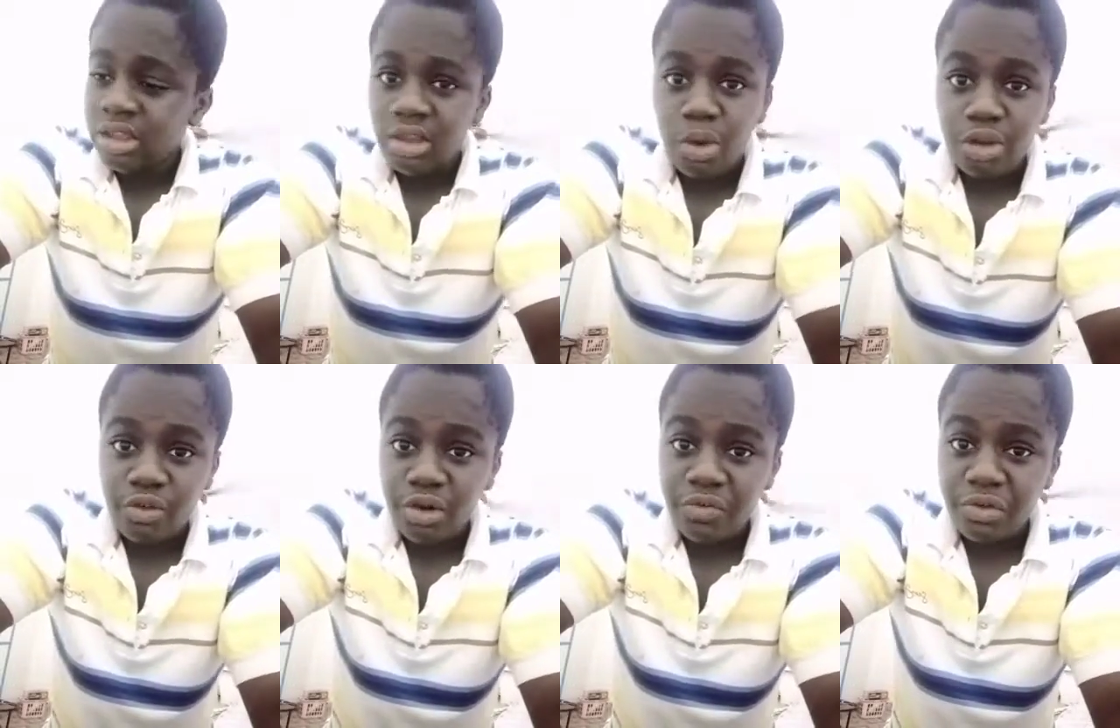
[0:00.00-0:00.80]
while your
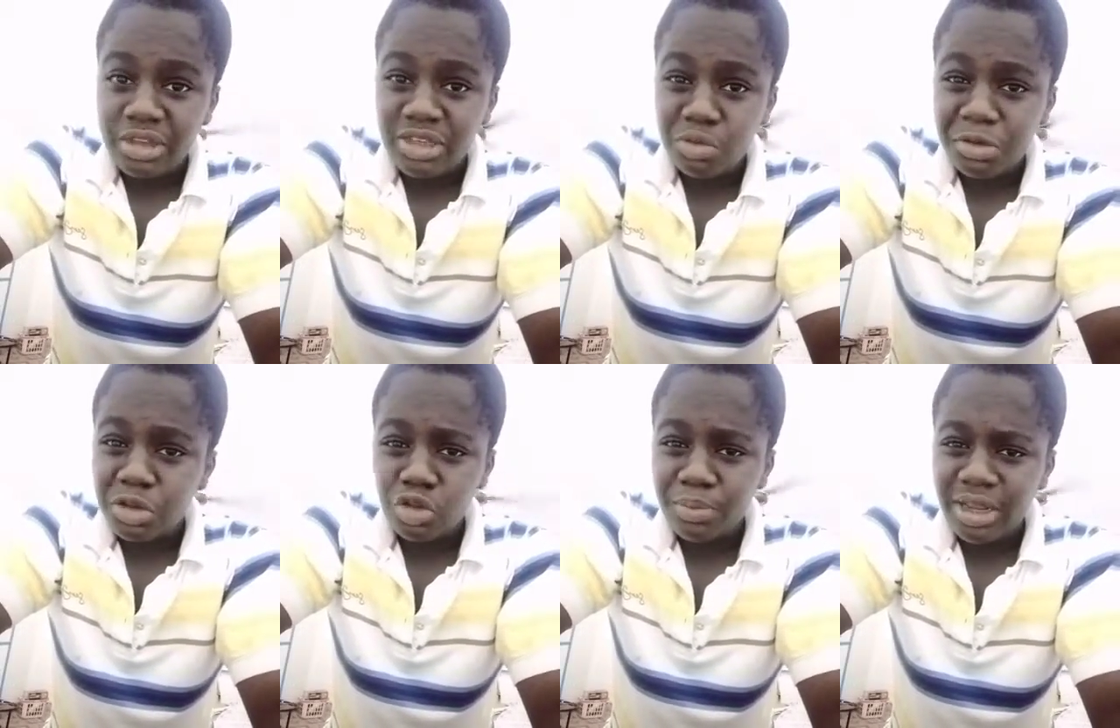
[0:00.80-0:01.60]
training frequency will be
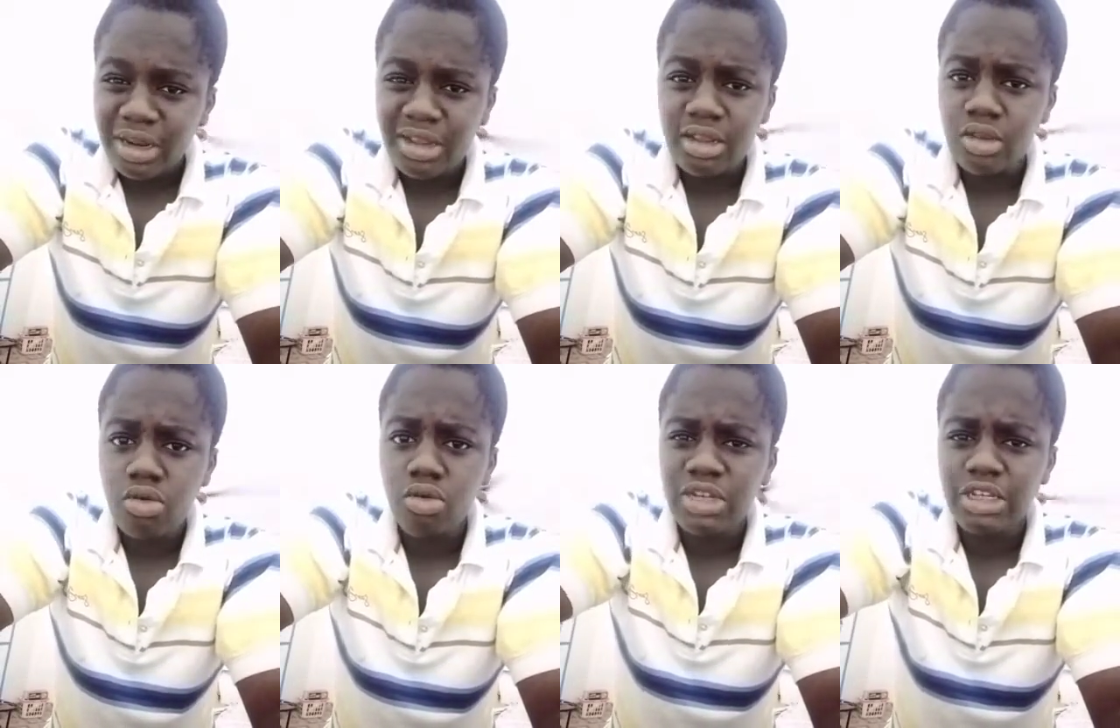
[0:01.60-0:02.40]
stupid. You
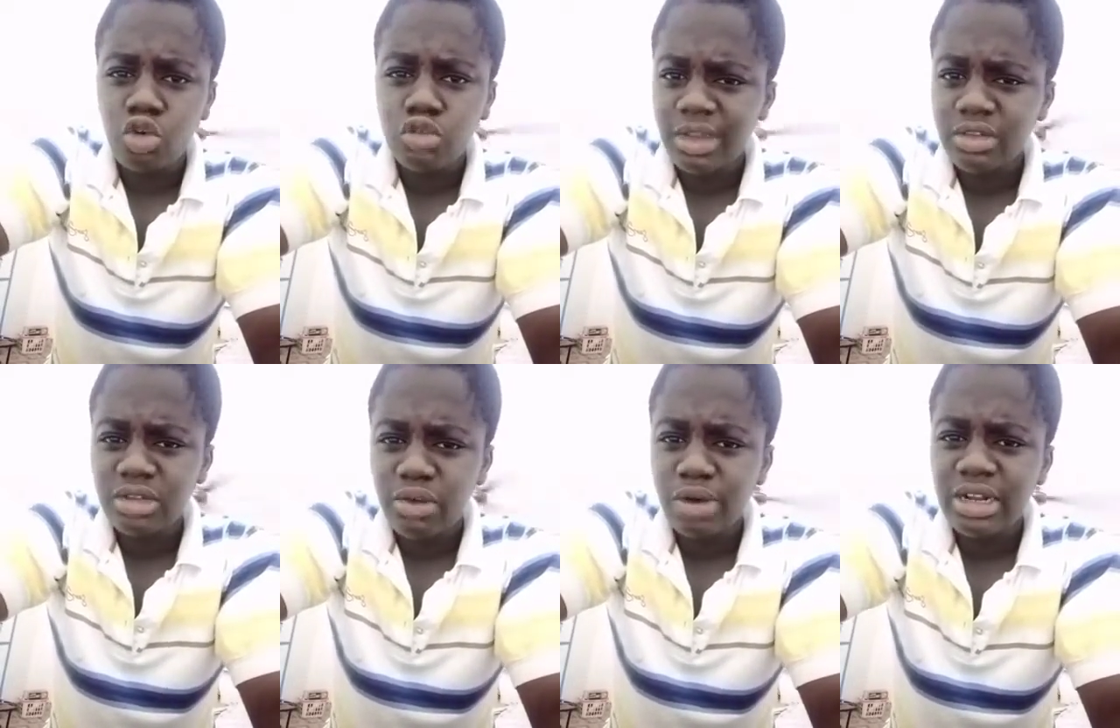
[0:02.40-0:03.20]
just lose muscle
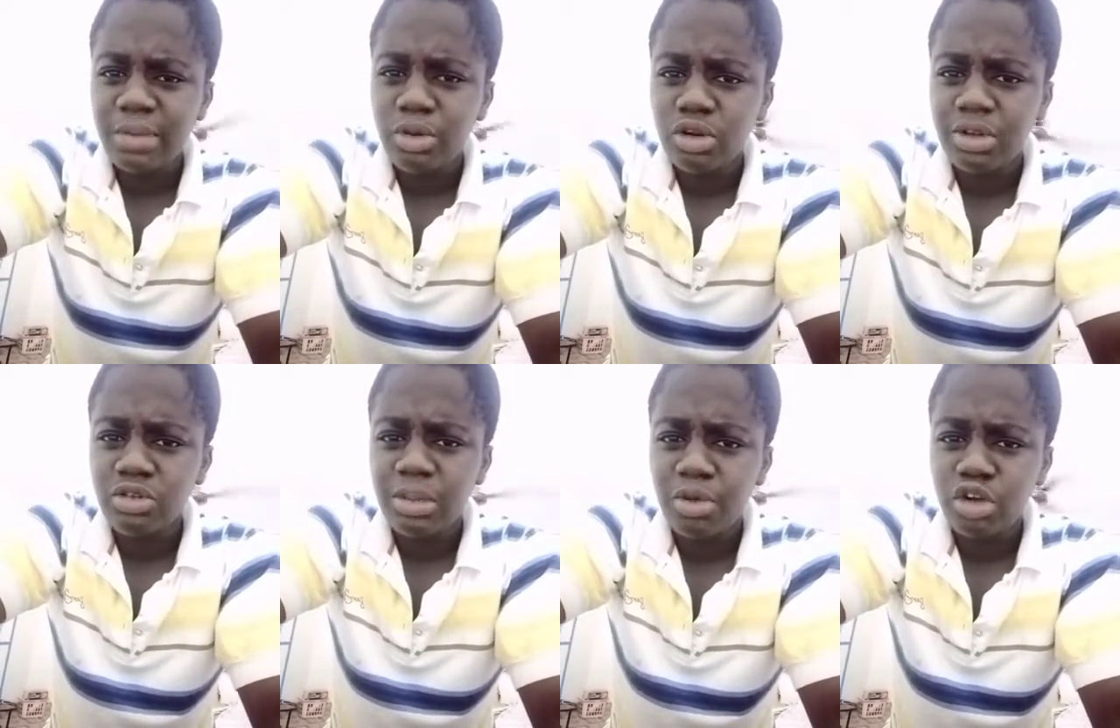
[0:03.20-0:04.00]
rather than building muscles
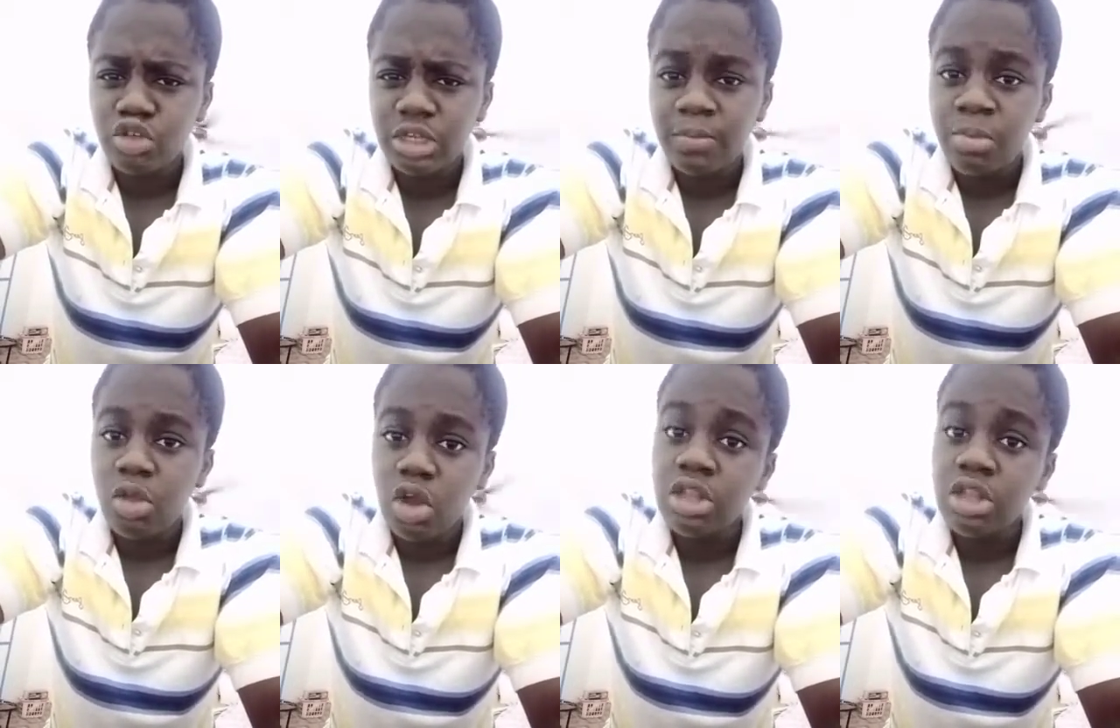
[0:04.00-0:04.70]
and building strength because